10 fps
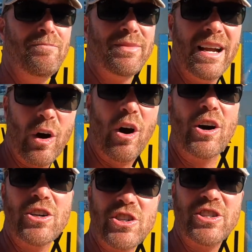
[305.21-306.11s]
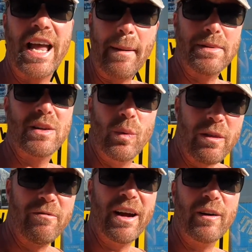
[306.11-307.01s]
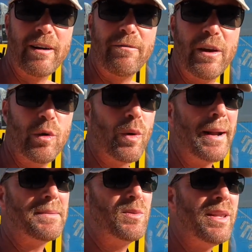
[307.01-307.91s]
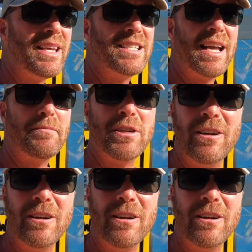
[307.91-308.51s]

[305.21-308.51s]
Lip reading: There are steps with very few ramps, with exception